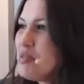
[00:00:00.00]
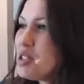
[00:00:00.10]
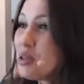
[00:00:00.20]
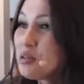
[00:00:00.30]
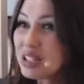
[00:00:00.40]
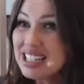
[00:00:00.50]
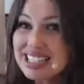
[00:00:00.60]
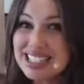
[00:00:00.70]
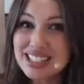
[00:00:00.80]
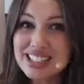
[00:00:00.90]
So what I
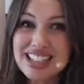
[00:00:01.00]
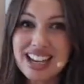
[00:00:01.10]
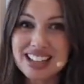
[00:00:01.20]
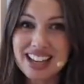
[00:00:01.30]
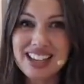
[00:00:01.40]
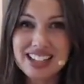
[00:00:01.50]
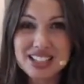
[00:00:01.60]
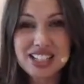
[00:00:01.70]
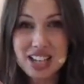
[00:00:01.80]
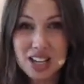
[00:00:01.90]
did is I like
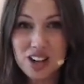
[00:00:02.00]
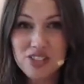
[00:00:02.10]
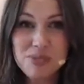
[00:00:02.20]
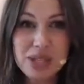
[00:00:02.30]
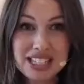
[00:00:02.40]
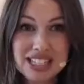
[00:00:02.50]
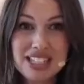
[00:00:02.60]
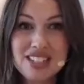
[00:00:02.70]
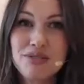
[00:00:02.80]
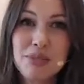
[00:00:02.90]
to cut off
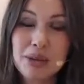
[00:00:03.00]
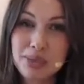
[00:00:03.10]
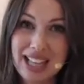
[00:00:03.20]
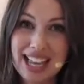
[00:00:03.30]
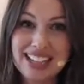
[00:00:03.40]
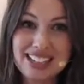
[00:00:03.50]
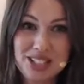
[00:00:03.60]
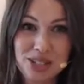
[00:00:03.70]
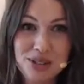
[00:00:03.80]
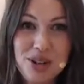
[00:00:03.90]
pieces of my plant and
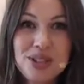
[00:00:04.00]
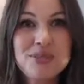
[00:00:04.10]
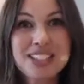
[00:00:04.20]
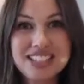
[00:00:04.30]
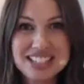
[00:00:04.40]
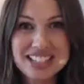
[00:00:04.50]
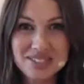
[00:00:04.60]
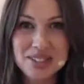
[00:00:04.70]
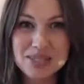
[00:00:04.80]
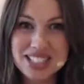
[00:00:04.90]
to grow them and to
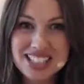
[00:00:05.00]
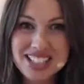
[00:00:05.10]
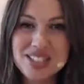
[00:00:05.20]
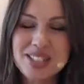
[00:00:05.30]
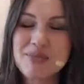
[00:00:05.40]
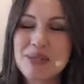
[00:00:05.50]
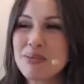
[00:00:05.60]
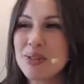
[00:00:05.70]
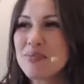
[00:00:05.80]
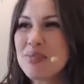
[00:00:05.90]
give them as gifts to
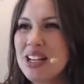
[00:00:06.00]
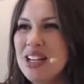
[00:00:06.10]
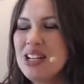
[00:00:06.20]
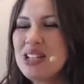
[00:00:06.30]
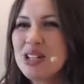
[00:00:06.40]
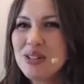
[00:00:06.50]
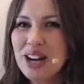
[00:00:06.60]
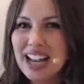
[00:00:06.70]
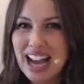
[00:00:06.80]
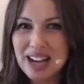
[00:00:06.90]
people. So
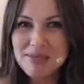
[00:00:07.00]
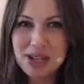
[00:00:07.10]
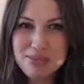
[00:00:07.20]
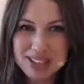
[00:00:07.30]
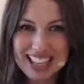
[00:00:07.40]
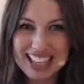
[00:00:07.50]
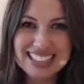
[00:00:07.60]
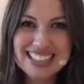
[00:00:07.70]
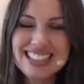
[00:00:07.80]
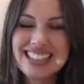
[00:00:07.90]
I had my
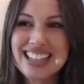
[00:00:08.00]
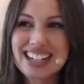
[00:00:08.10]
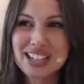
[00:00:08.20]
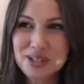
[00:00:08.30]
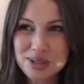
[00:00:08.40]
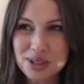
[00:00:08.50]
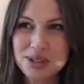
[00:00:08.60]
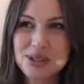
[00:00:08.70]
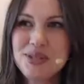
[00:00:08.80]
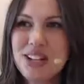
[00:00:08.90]
plant that I
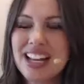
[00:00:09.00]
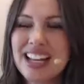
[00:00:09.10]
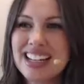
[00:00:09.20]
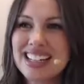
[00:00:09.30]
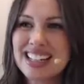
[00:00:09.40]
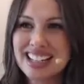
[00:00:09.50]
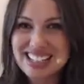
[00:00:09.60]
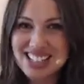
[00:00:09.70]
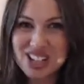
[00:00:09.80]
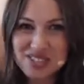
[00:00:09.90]
grew and I
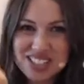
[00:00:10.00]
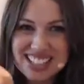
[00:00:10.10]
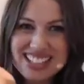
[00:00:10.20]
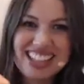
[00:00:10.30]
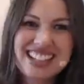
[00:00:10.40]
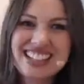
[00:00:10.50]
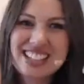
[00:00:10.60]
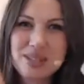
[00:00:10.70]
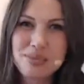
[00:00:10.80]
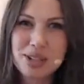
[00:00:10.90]
shoved it in like a
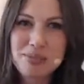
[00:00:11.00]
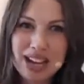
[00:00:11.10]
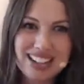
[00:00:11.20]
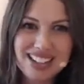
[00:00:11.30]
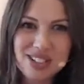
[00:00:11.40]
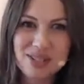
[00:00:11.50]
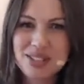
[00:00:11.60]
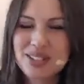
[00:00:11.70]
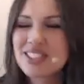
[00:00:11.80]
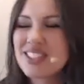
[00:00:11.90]
Ziploc bag so
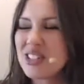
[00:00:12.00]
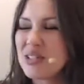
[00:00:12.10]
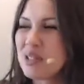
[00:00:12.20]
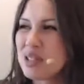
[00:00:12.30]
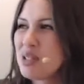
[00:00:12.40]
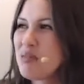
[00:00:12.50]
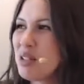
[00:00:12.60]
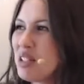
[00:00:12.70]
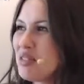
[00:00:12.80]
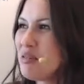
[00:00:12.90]
the dirt wouldn't
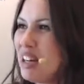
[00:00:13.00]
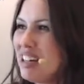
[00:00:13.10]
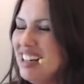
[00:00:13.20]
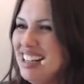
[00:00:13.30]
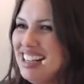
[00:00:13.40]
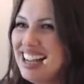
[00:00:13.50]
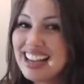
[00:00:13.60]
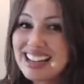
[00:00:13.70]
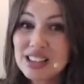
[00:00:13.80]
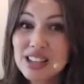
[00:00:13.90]
spill everywhere.
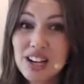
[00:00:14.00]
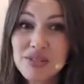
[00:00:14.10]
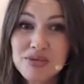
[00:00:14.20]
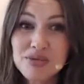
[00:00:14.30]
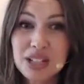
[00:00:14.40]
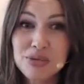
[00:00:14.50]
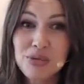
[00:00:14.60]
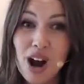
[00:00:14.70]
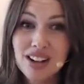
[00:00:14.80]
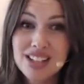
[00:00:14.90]
And I love like
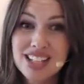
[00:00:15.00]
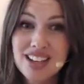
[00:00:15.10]
rocks.